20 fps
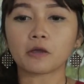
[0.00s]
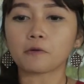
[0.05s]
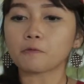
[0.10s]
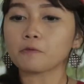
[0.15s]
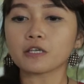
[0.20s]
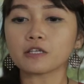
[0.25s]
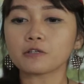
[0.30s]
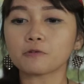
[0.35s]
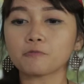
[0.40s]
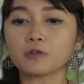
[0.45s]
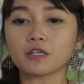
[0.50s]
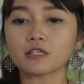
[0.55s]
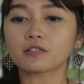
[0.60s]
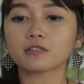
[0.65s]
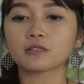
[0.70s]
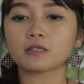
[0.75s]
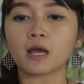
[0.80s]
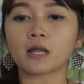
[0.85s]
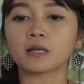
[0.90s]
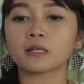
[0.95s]
we
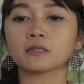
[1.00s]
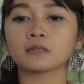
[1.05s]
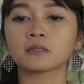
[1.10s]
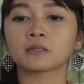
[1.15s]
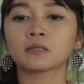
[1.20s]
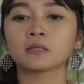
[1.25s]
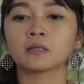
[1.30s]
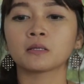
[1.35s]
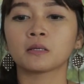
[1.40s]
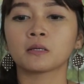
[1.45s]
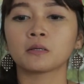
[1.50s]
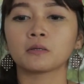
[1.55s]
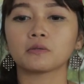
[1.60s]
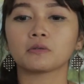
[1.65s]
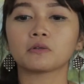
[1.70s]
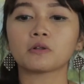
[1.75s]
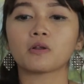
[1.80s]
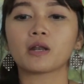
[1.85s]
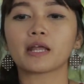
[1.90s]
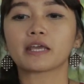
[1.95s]
started,
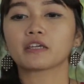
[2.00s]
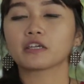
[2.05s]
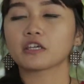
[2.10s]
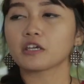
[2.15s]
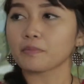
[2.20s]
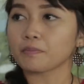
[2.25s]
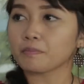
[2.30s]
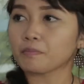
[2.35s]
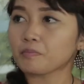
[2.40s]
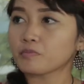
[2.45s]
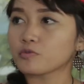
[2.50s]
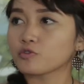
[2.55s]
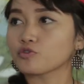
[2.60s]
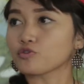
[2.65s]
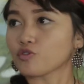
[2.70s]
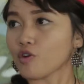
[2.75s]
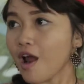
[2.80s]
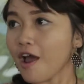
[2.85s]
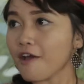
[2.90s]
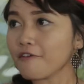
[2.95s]
you know, like keep
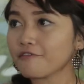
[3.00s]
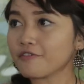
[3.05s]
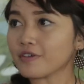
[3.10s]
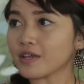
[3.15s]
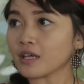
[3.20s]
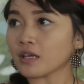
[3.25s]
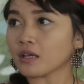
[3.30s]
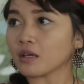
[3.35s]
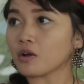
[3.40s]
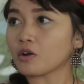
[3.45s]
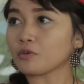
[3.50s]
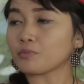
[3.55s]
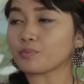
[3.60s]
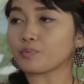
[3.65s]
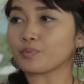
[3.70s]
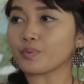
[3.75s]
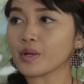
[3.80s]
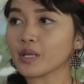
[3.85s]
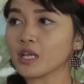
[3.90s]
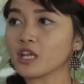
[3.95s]
striving on
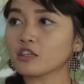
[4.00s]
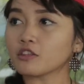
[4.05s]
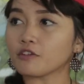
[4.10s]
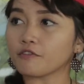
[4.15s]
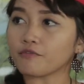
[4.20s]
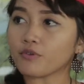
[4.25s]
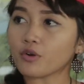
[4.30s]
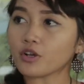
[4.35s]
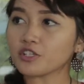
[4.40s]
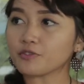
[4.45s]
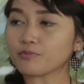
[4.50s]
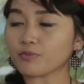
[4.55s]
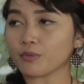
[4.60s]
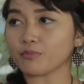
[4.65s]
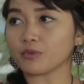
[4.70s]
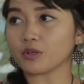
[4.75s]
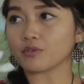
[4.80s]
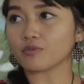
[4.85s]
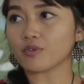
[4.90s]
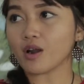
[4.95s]
bringing the voice
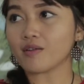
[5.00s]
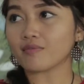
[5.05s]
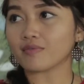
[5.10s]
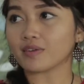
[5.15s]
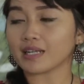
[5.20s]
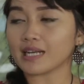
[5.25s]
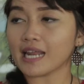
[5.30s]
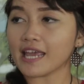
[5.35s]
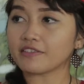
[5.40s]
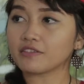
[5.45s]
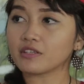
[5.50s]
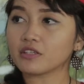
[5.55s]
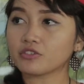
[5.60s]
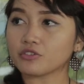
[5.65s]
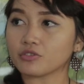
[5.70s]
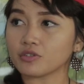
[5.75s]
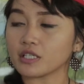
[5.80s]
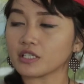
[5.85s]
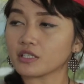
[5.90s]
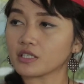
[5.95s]
from the ground related
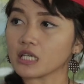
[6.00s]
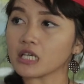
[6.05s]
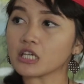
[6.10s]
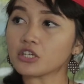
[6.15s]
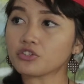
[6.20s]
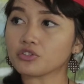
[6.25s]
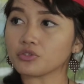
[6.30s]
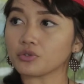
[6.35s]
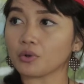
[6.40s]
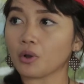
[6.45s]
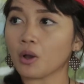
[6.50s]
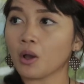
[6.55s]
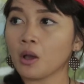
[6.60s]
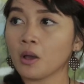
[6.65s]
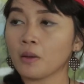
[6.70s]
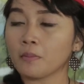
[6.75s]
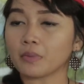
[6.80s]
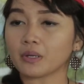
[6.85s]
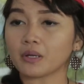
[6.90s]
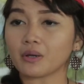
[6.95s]
to this issue,
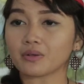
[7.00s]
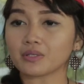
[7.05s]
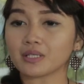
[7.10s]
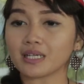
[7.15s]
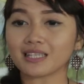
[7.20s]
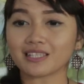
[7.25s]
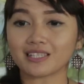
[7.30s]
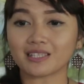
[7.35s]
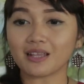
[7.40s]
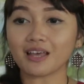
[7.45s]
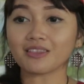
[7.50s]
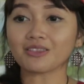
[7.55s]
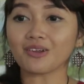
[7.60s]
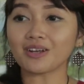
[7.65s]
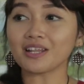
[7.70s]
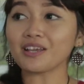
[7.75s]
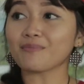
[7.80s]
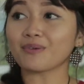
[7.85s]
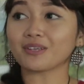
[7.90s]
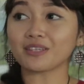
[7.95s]
because it's not
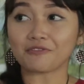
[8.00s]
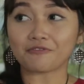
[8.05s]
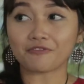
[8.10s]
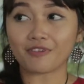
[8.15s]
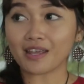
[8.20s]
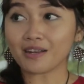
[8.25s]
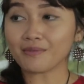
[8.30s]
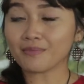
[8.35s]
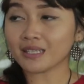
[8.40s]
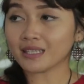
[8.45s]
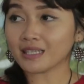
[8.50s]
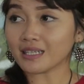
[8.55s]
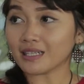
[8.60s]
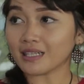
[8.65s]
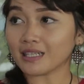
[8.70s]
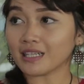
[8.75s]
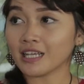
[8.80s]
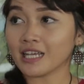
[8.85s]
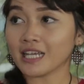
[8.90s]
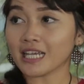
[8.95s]
only about
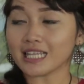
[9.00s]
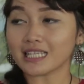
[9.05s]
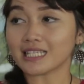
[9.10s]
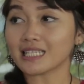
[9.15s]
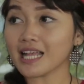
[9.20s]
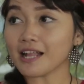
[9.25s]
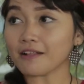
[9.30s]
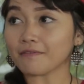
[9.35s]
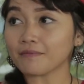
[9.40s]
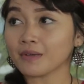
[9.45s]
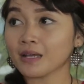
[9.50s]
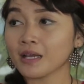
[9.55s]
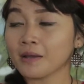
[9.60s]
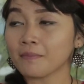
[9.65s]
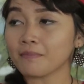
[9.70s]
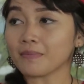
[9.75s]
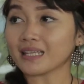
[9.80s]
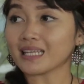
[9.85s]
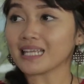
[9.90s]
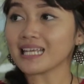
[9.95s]
environmental itself,
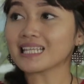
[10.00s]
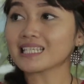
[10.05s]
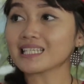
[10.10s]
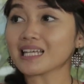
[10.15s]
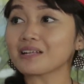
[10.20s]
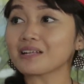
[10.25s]
but it's